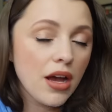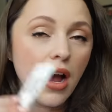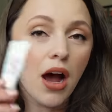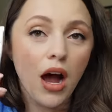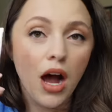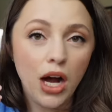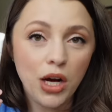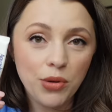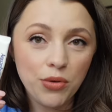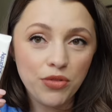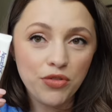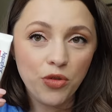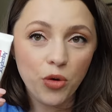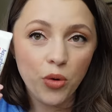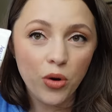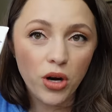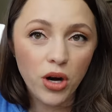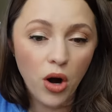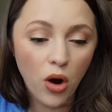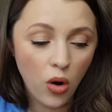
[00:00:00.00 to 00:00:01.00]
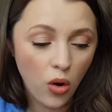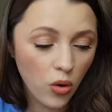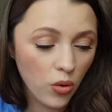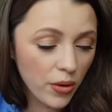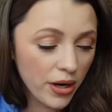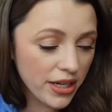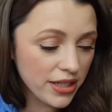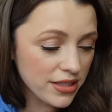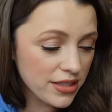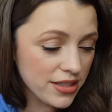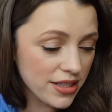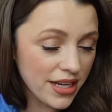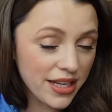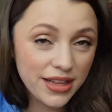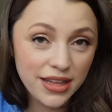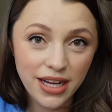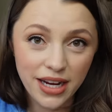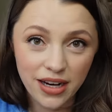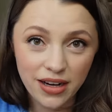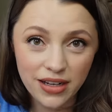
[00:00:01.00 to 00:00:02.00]
Aquaphor always
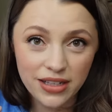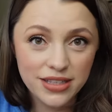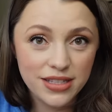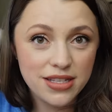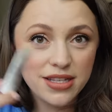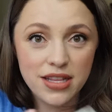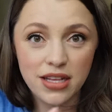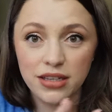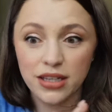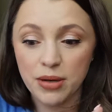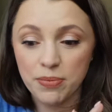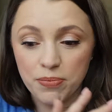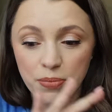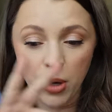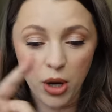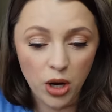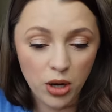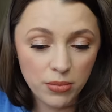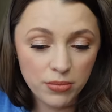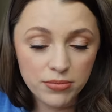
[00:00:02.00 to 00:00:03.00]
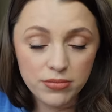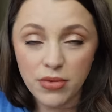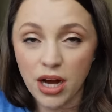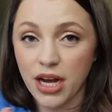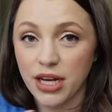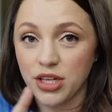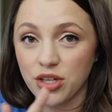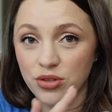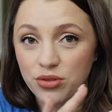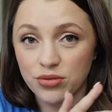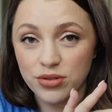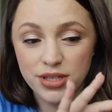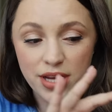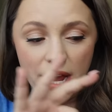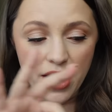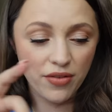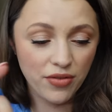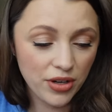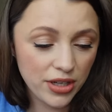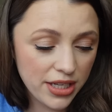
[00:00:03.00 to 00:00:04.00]
in there. It's the lip balm I use
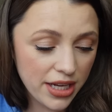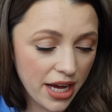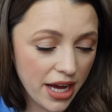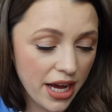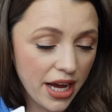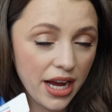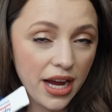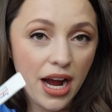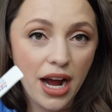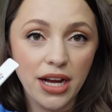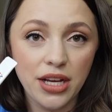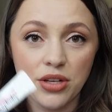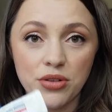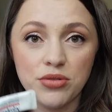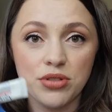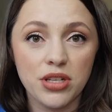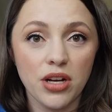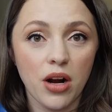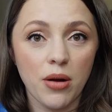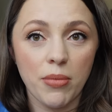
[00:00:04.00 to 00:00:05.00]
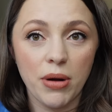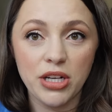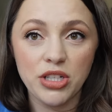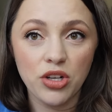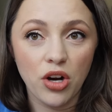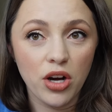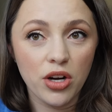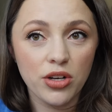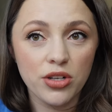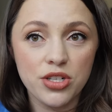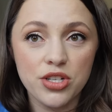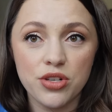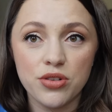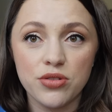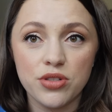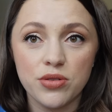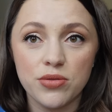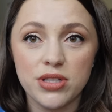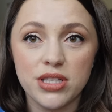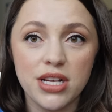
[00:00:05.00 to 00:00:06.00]
every day. I use it on my daughter
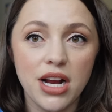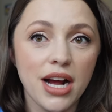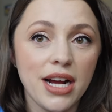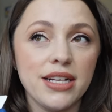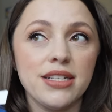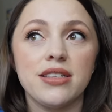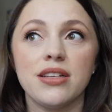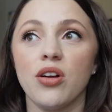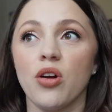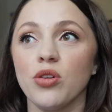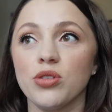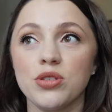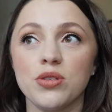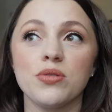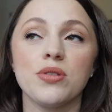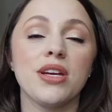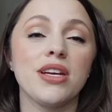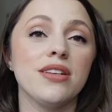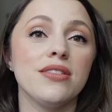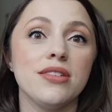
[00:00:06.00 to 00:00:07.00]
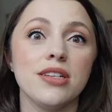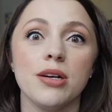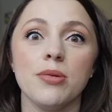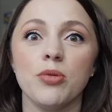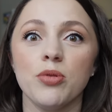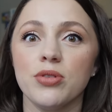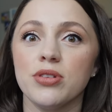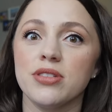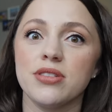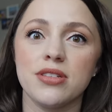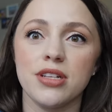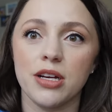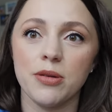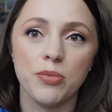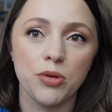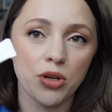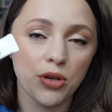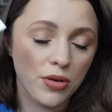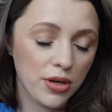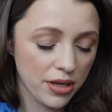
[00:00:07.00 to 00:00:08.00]
too, so it's nice. It also can double as
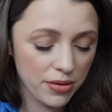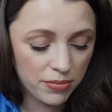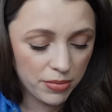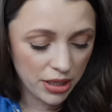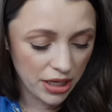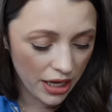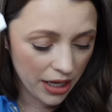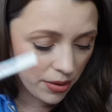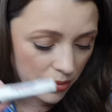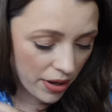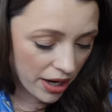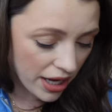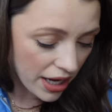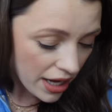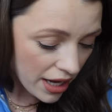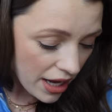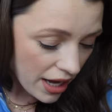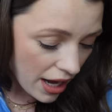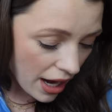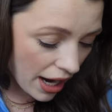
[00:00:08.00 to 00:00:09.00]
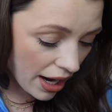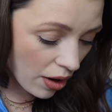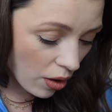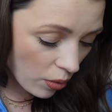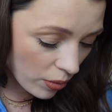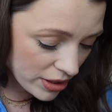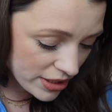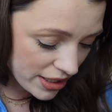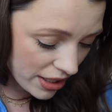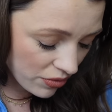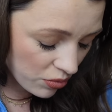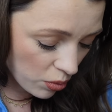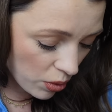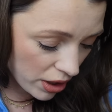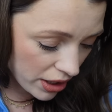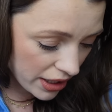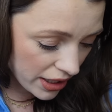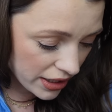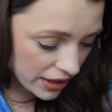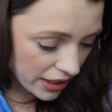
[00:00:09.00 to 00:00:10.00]
diaper cream. But anyway, I always have
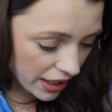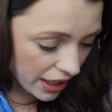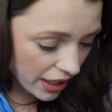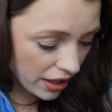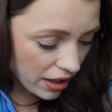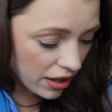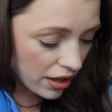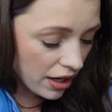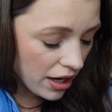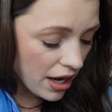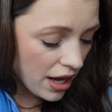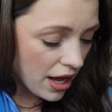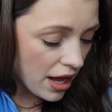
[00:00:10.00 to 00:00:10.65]
one in there.